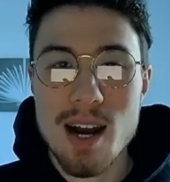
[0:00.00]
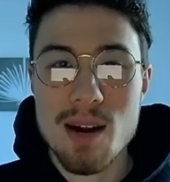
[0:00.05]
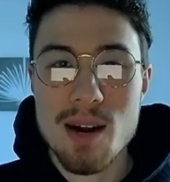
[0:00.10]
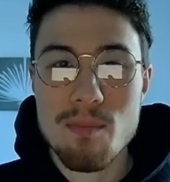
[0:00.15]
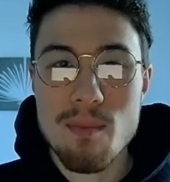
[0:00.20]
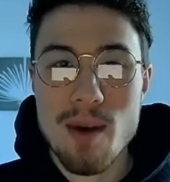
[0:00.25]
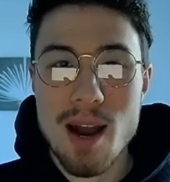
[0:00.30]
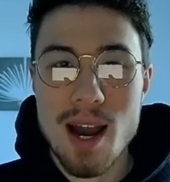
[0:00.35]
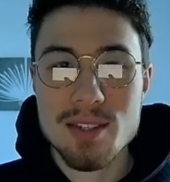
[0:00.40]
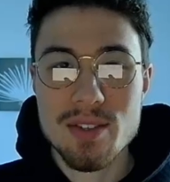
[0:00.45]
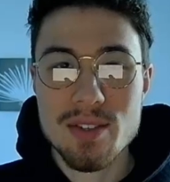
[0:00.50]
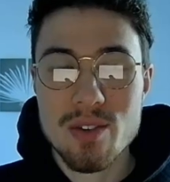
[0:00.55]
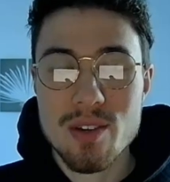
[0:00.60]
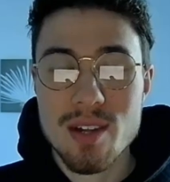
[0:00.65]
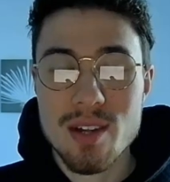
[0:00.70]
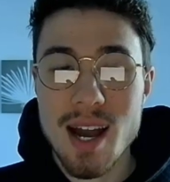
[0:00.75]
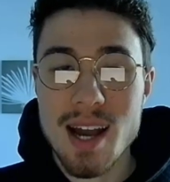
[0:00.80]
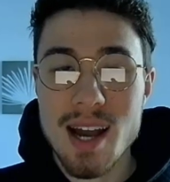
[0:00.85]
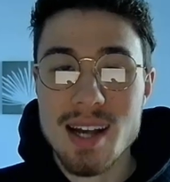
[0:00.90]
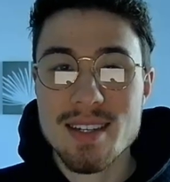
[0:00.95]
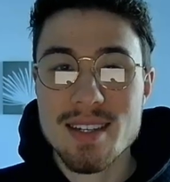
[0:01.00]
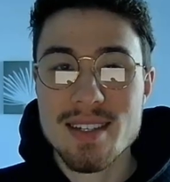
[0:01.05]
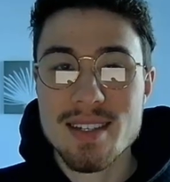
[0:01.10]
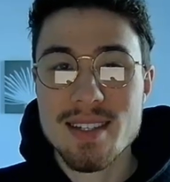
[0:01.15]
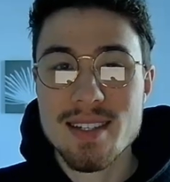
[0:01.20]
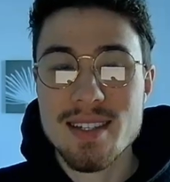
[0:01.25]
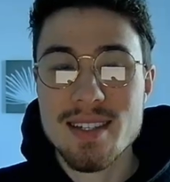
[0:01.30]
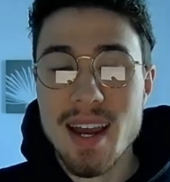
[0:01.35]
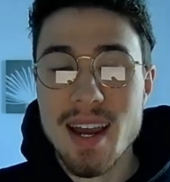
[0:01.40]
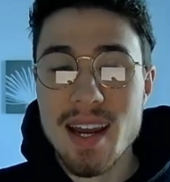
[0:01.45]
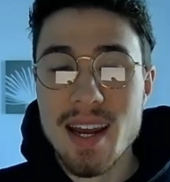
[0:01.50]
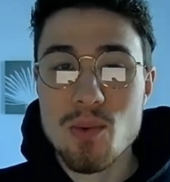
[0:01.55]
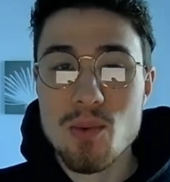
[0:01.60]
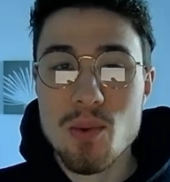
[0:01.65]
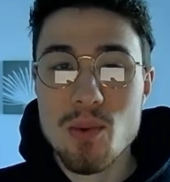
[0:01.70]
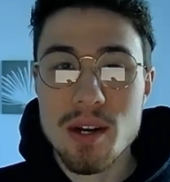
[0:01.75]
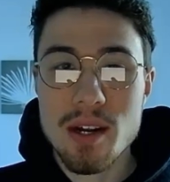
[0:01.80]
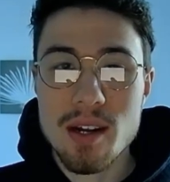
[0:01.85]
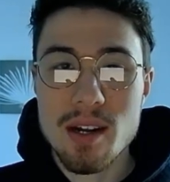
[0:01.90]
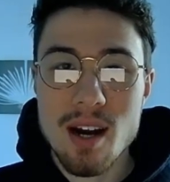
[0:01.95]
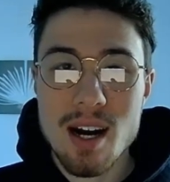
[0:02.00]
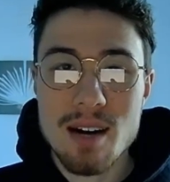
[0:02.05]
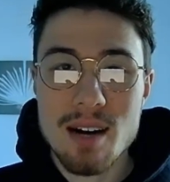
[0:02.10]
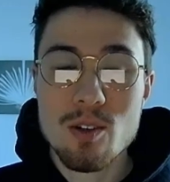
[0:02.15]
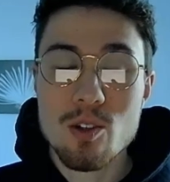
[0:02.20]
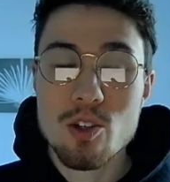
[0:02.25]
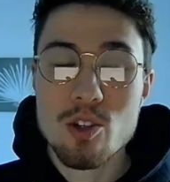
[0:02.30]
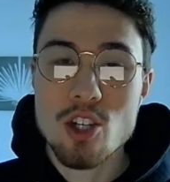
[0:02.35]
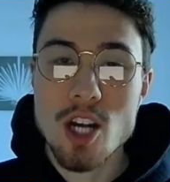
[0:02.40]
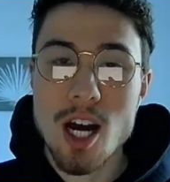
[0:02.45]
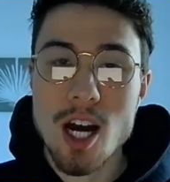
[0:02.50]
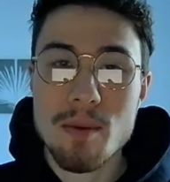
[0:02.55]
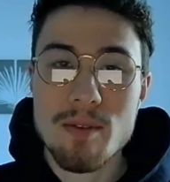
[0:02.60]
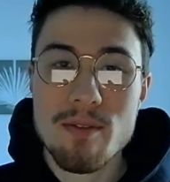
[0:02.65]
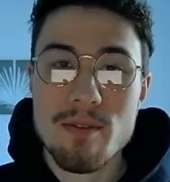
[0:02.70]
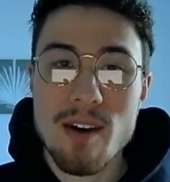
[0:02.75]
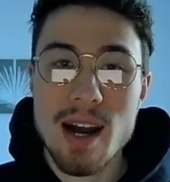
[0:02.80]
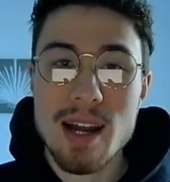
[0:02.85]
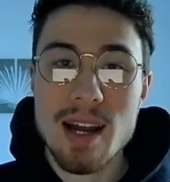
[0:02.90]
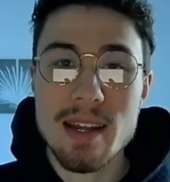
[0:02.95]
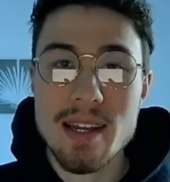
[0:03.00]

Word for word: Masterclass and today we're going to cover Shopify